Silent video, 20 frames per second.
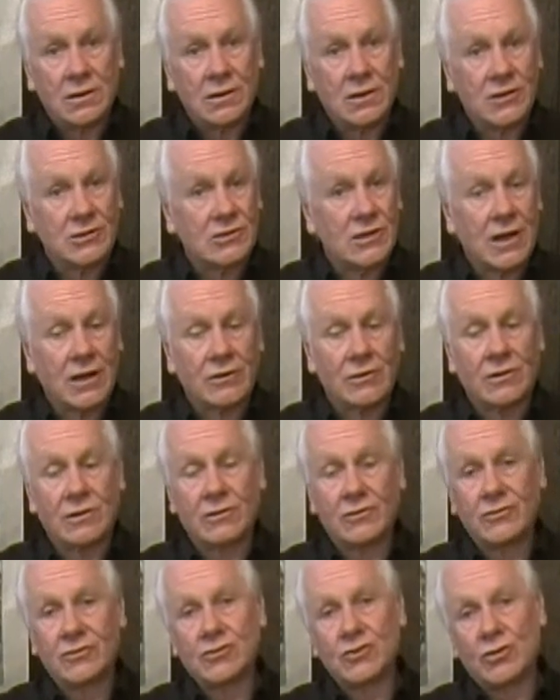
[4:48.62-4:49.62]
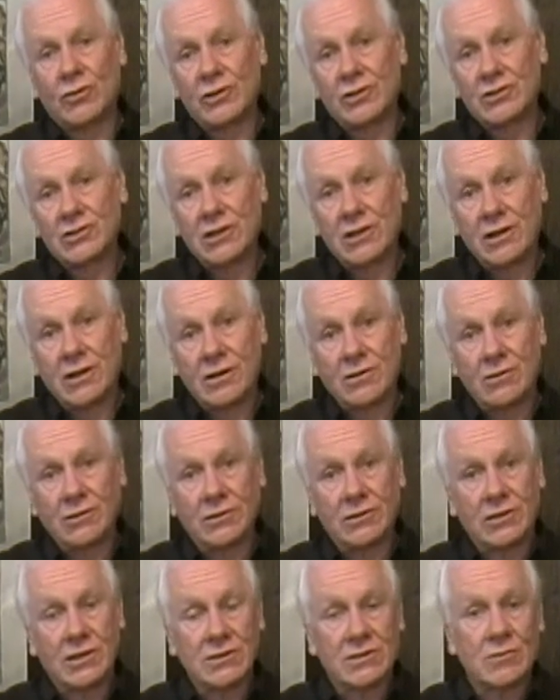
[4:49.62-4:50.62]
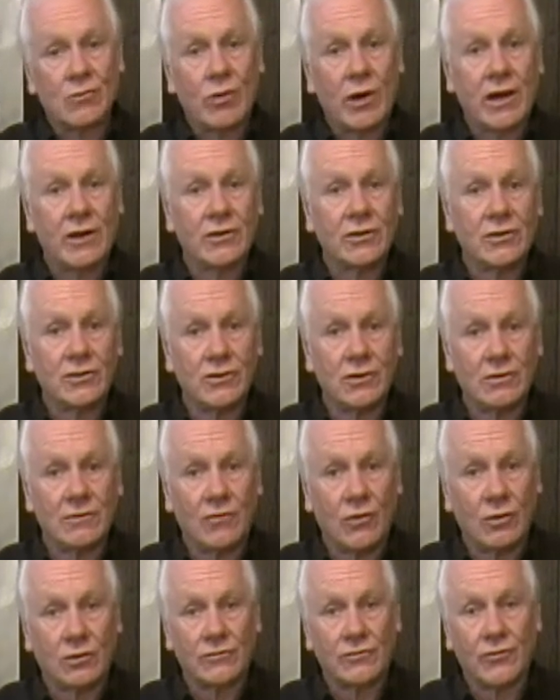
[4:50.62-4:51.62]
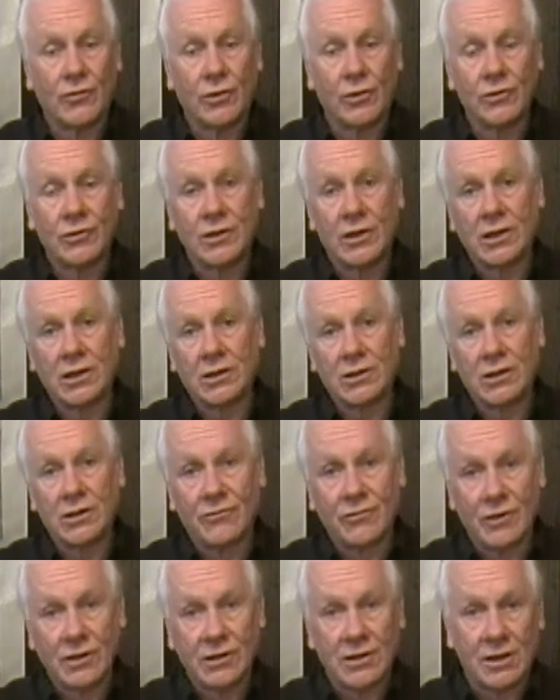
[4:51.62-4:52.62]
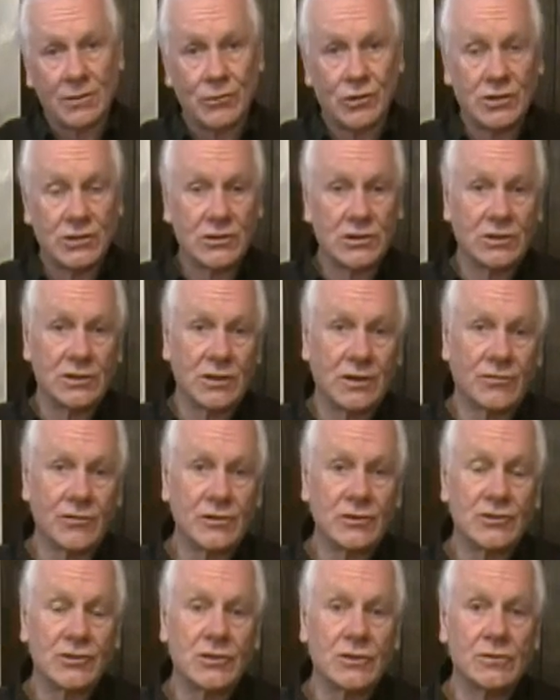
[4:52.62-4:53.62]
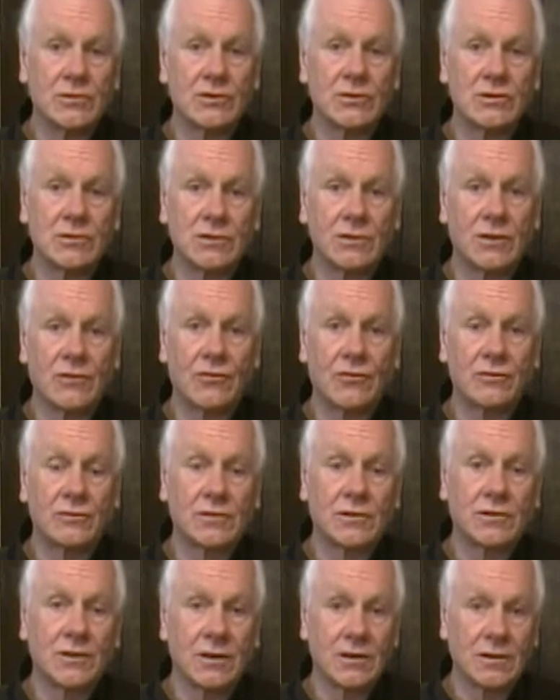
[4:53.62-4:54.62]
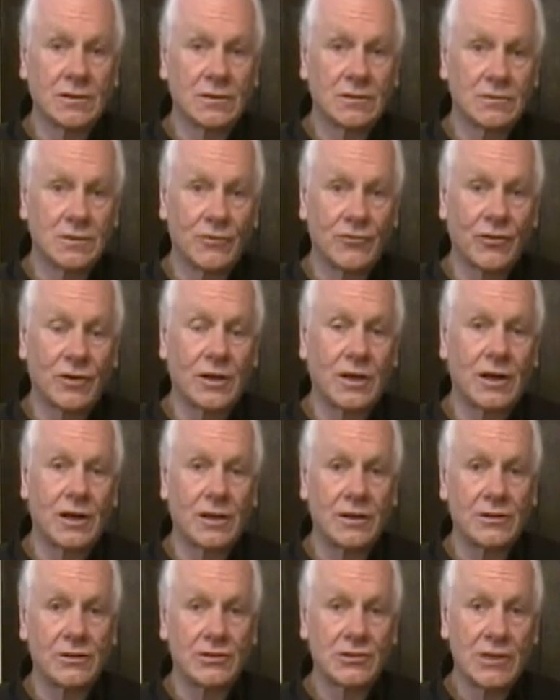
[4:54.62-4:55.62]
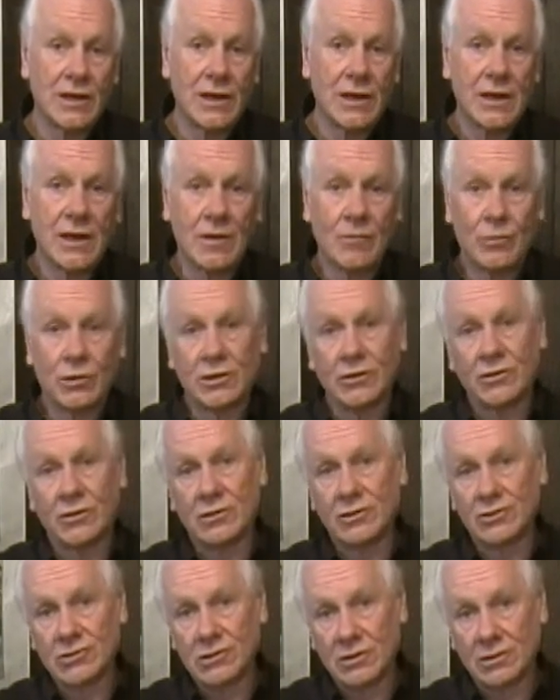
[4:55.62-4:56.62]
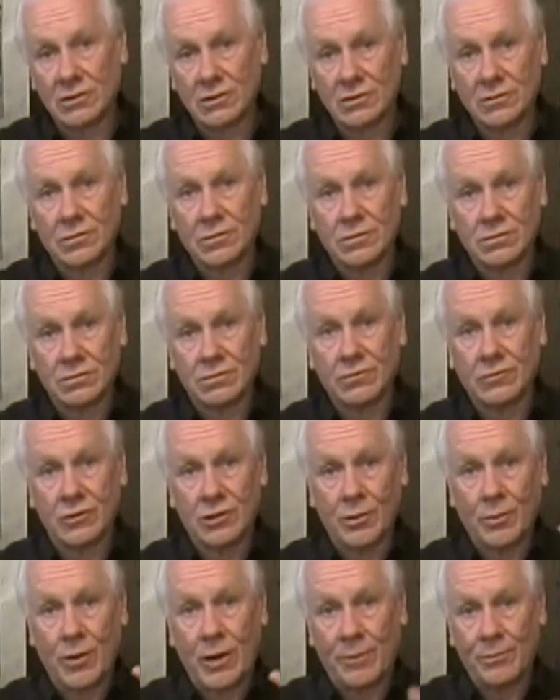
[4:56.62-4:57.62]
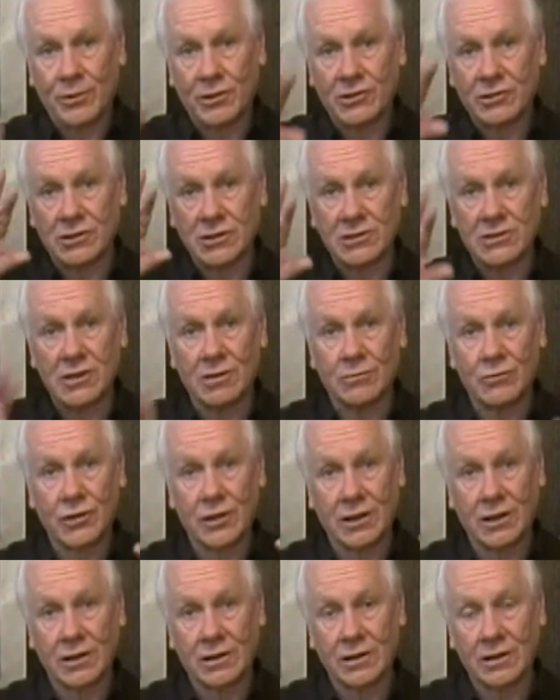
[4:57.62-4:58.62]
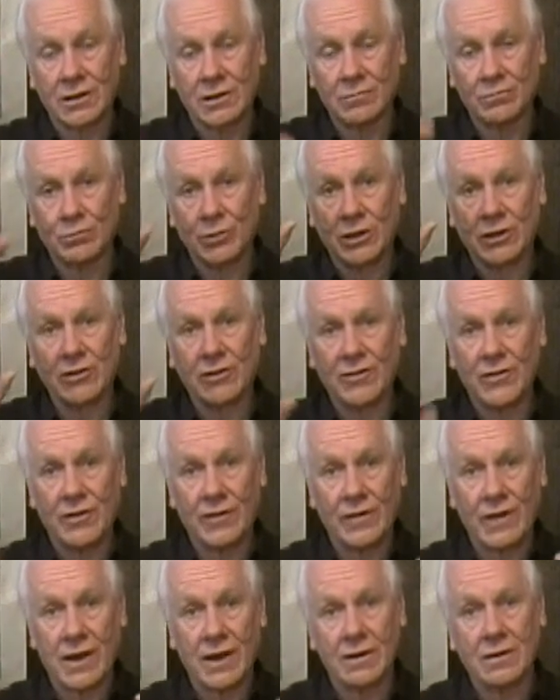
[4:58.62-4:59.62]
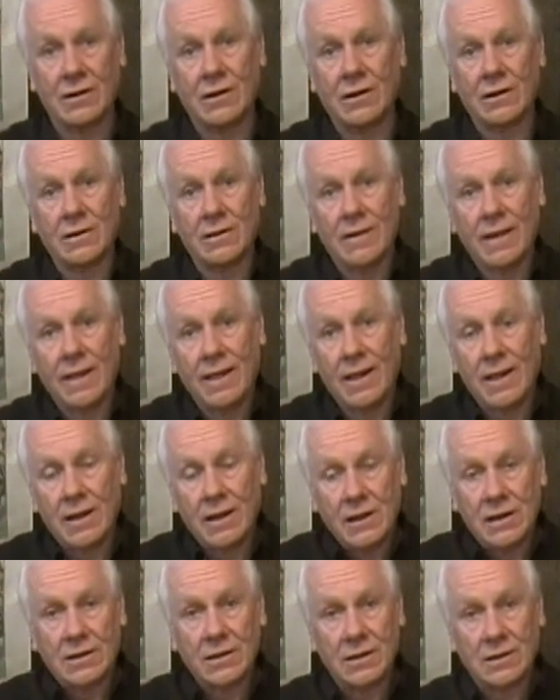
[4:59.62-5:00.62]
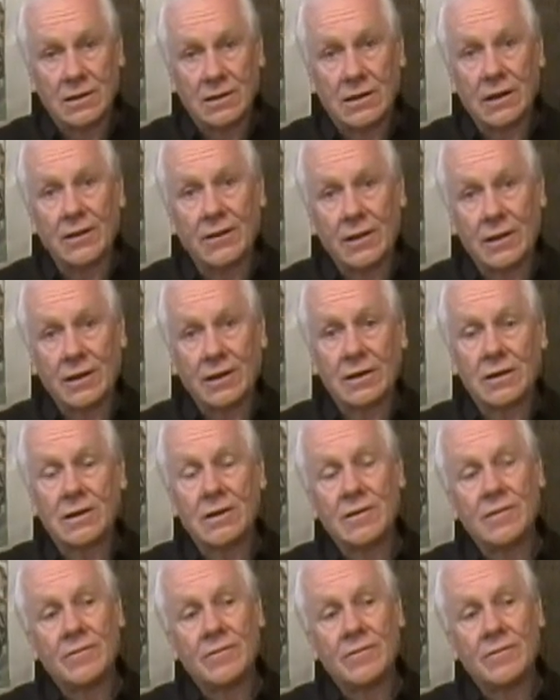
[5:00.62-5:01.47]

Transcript: it's that old sort of scenario. It doesn't matter who you vote for. You get different dummies in different suits, different colors, but they're still the puppets to something bigger than they are. And I think